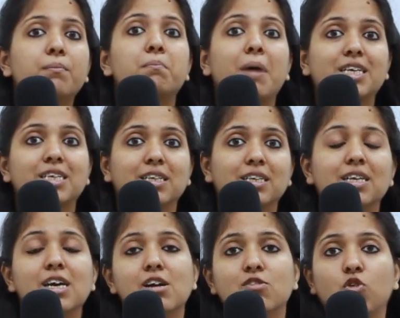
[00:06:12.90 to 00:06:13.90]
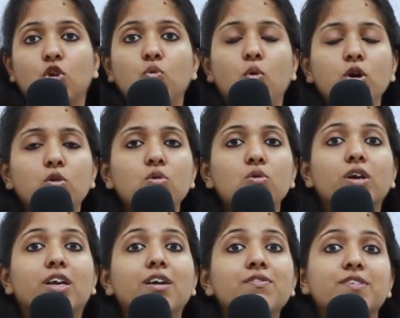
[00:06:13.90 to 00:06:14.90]
mutton? So you want
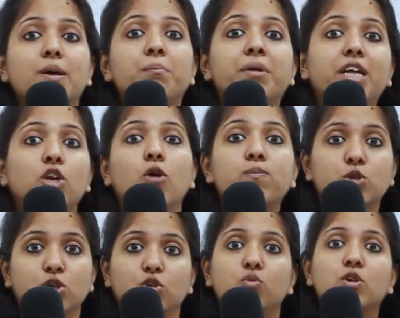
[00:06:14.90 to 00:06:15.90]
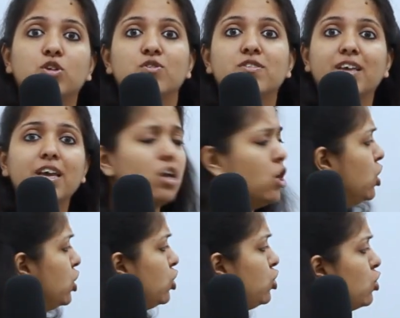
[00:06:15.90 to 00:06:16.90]
to give somebody an option. You want to say,
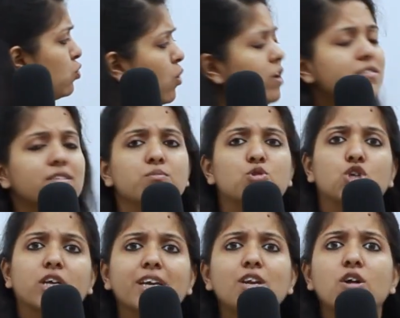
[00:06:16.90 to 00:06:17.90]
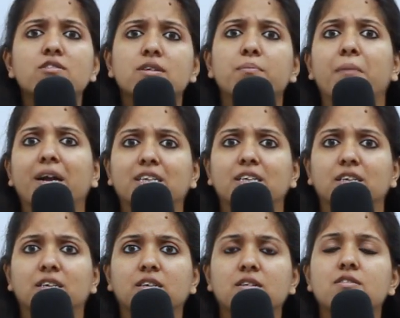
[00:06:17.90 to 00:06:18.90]
do you want some chicken or some
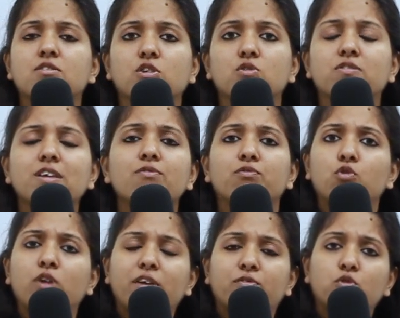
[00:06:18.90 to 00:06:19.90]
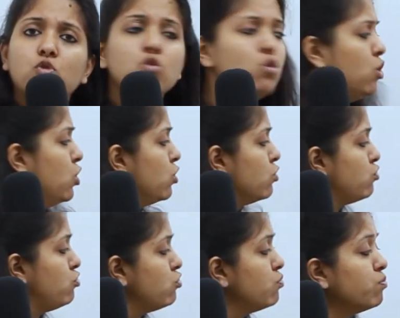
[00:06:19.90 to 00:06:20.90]
mutton? So you say, voulez-vous
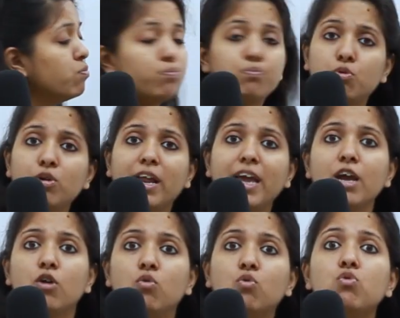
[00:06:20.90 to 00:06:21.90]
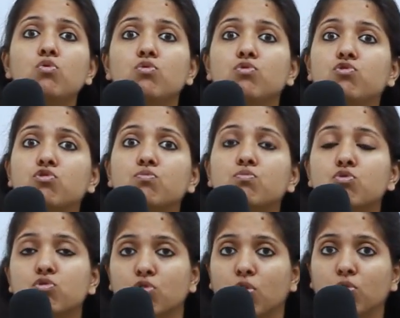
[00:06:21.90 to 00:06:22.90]
du poulet ou du
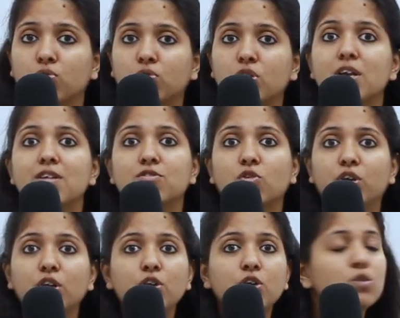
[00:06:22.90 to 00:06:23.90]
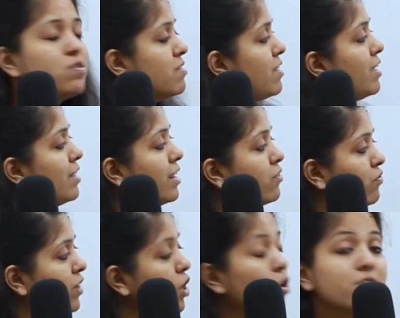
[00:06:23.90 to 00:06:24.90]
mouton? So here do you see that
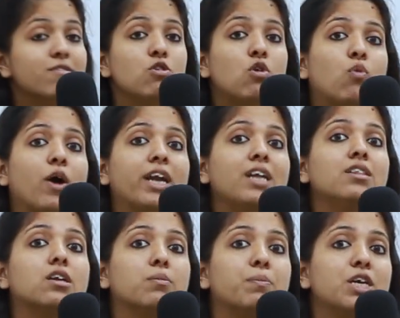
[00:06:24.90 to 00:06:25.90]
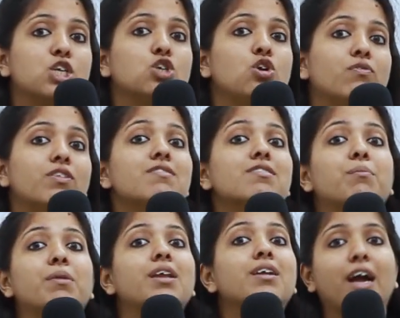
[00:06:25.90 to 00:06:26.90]
we are also avoiding the repetition of the
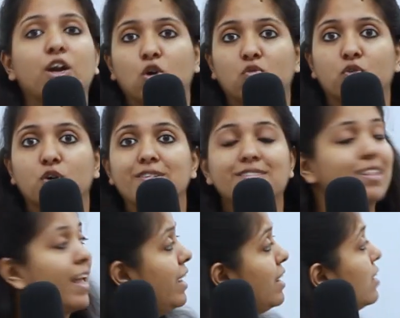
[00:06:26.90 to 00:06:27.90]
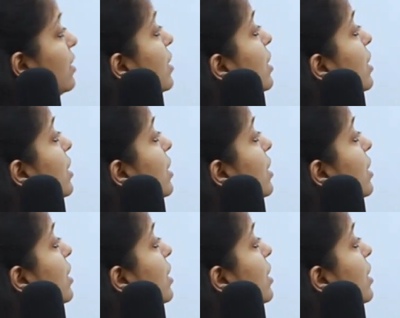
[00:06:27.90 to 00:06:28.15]
similar kind of words like